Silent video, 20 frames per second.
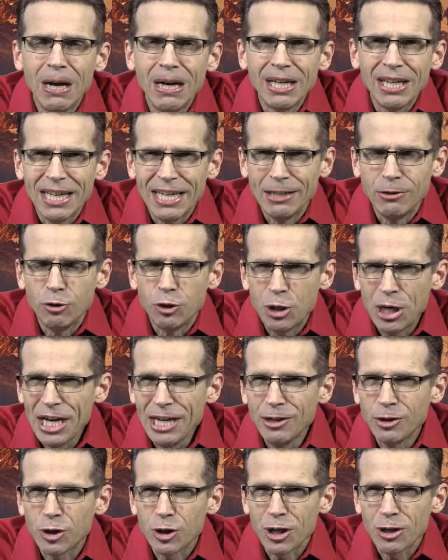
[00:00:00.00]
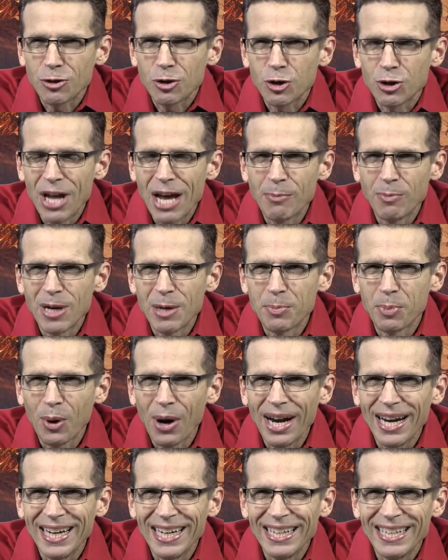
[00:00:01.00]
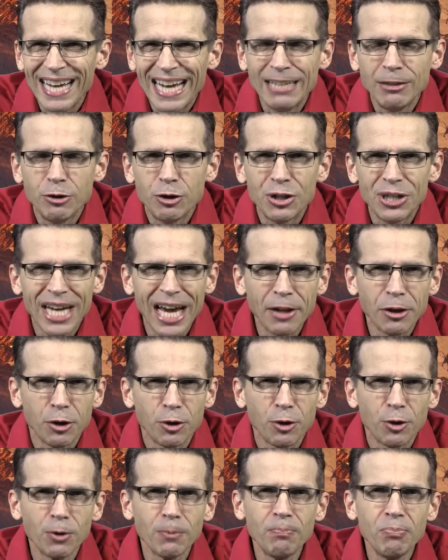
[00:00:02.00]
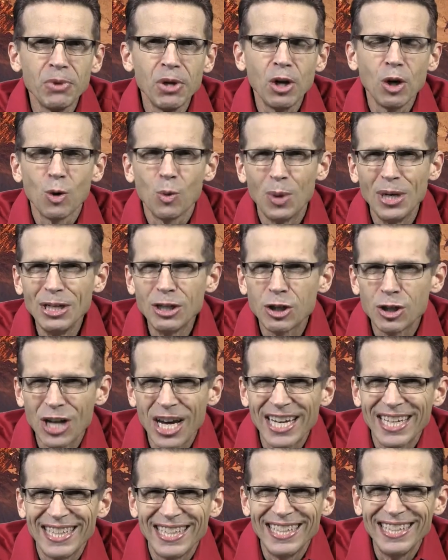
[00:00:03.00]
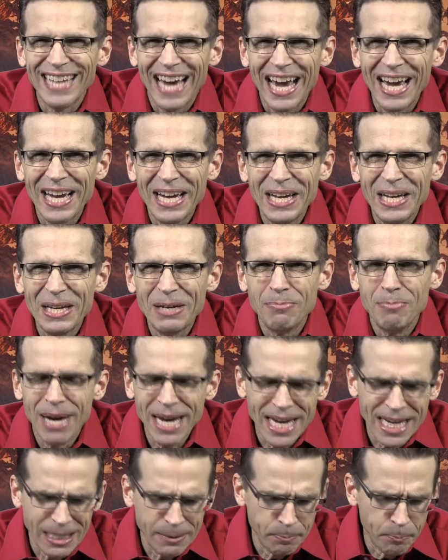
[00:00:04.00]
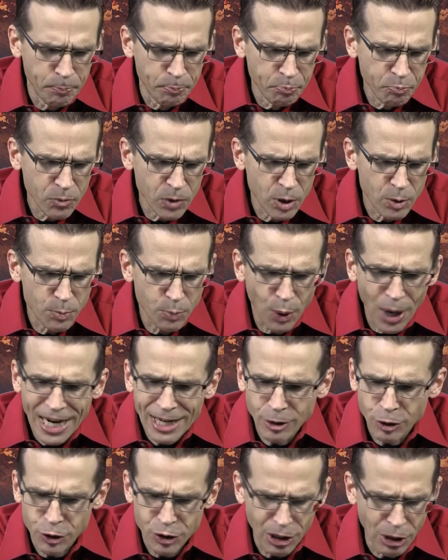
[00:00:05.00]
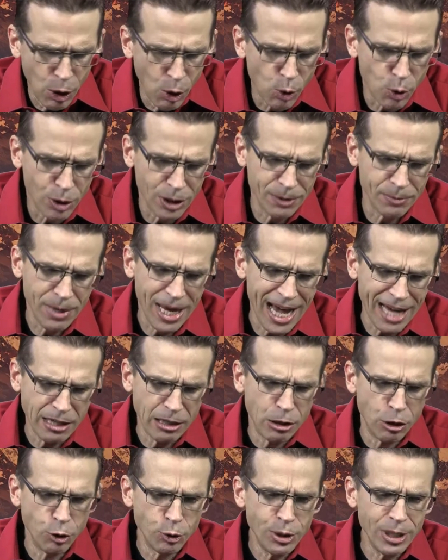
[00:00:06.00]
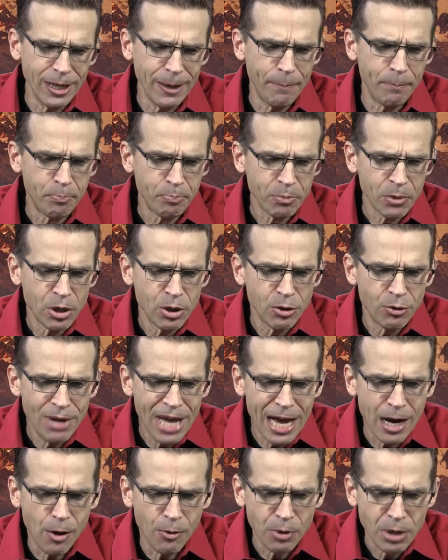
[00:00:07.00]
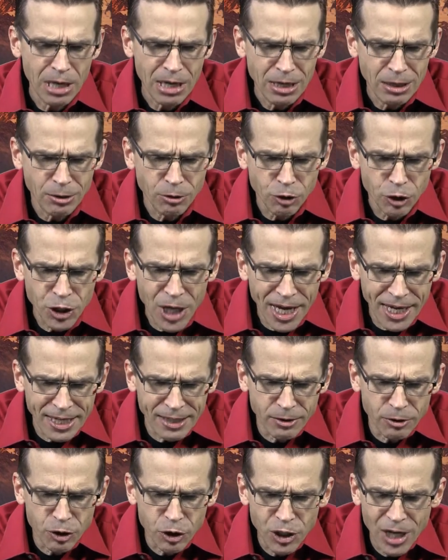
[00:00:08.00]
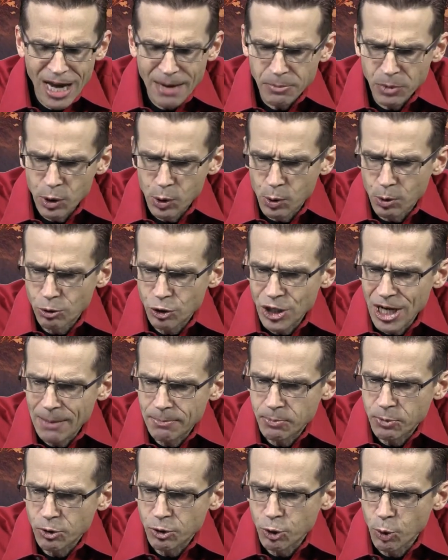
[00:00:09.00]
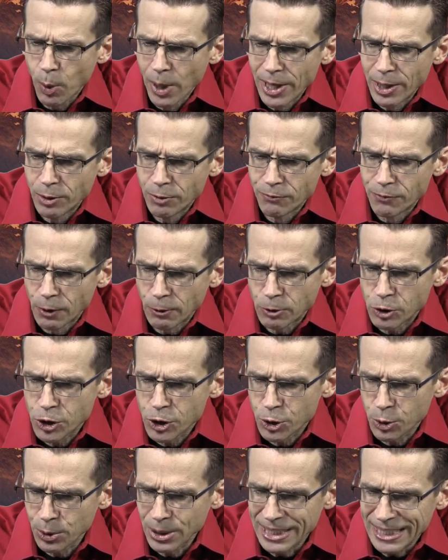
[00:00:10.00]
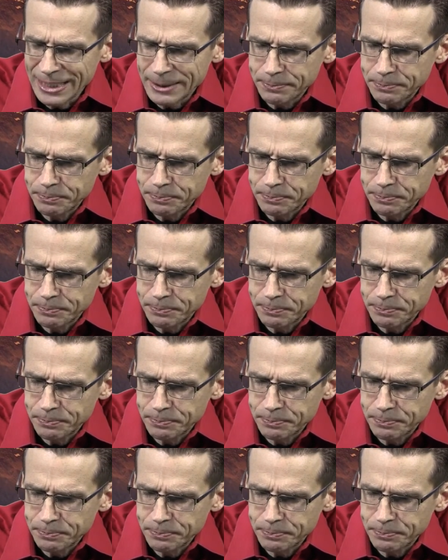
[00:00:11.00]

In Jesus' name we pray, and together we say, Amen. Praise the Lord. Hallelujah. Now, 2 Samuel chapter 12 verse 3.